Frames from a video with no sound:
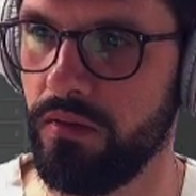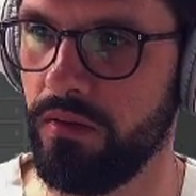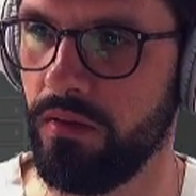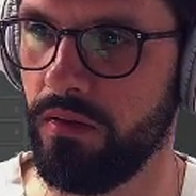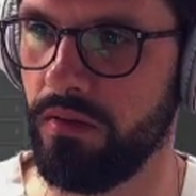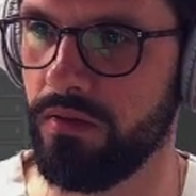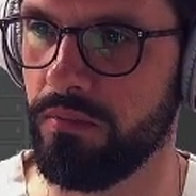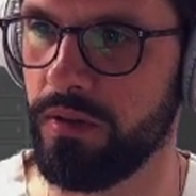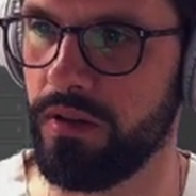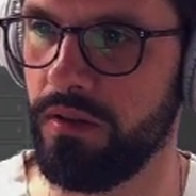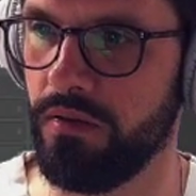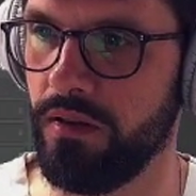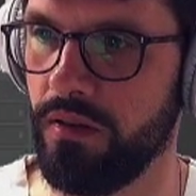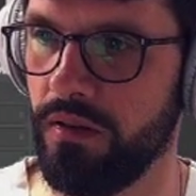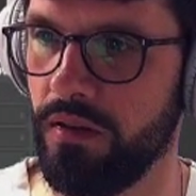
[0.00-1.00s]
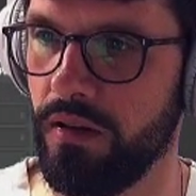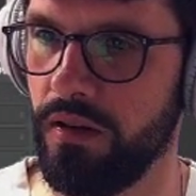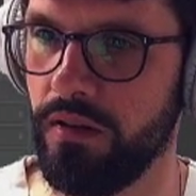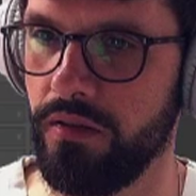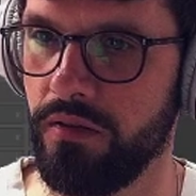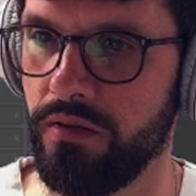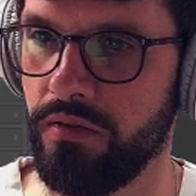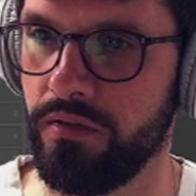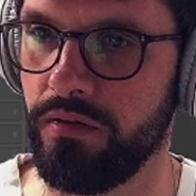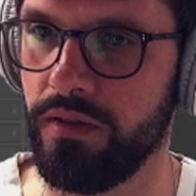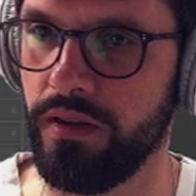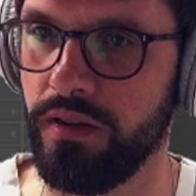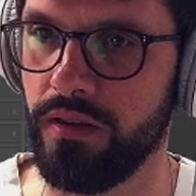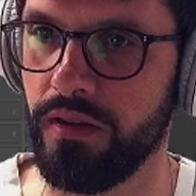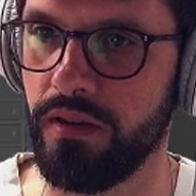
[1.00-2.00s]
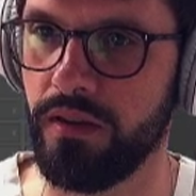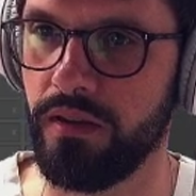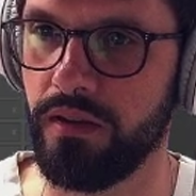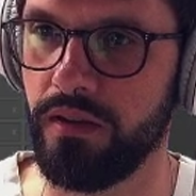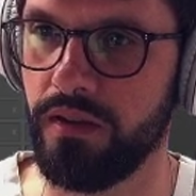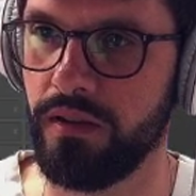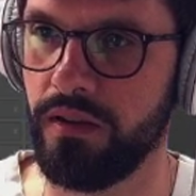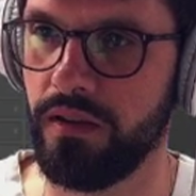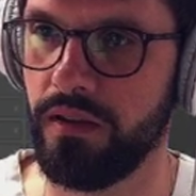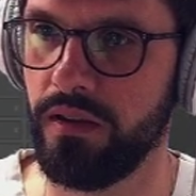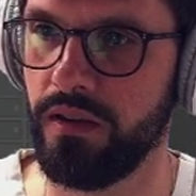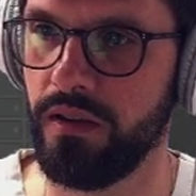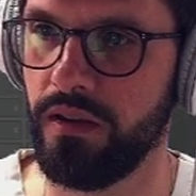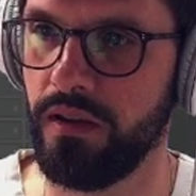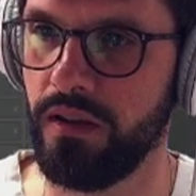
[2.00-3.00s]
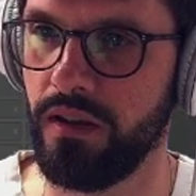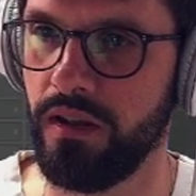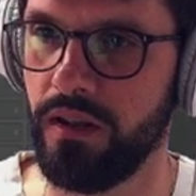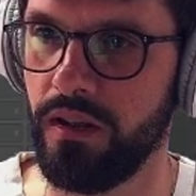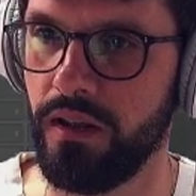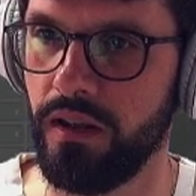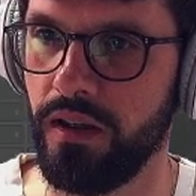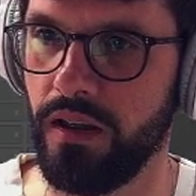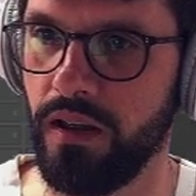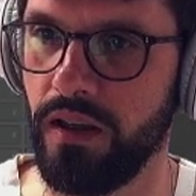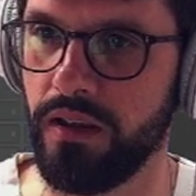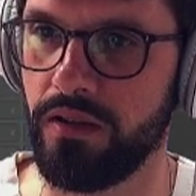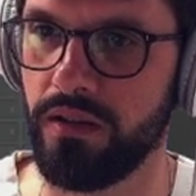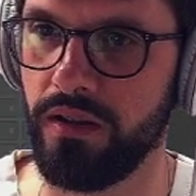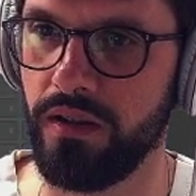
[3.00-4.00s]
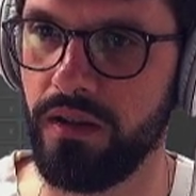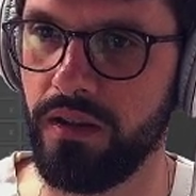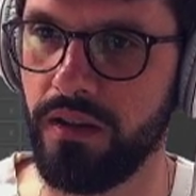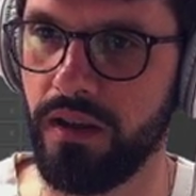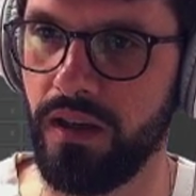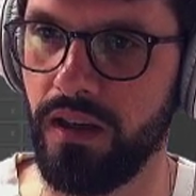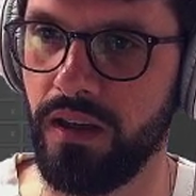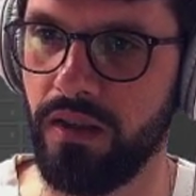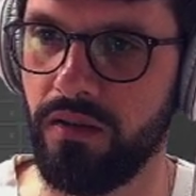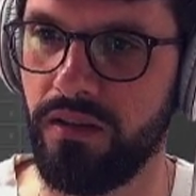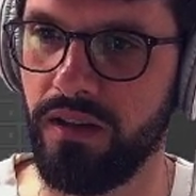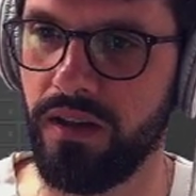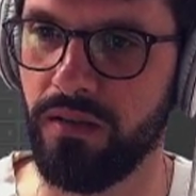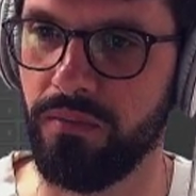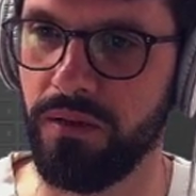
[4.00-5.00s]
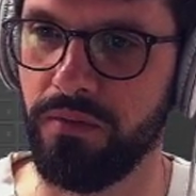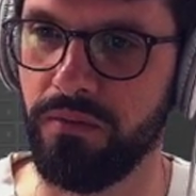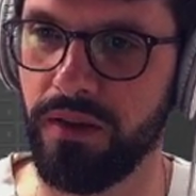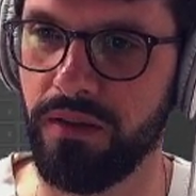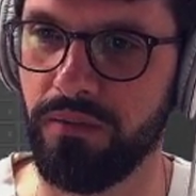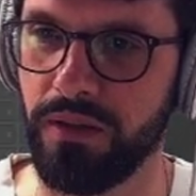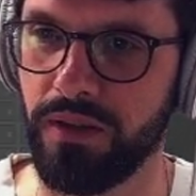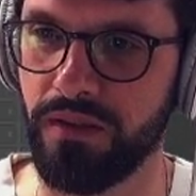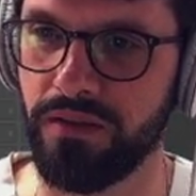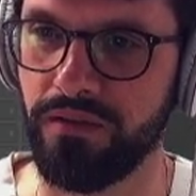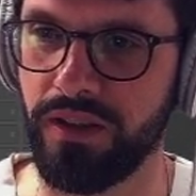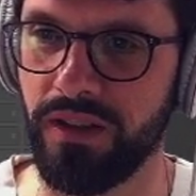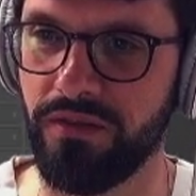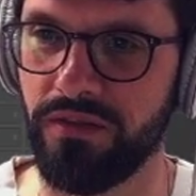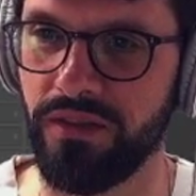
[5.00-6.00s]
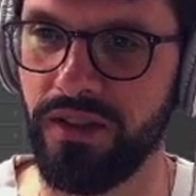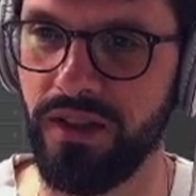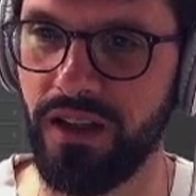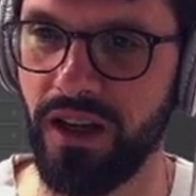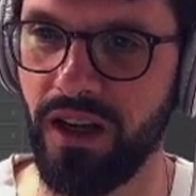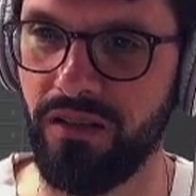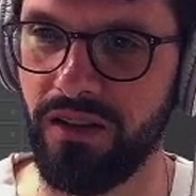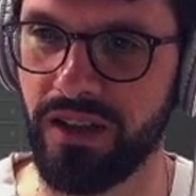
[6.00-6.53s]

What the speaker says: source material on there, you see that it actually, it looks a little bit weird because we have our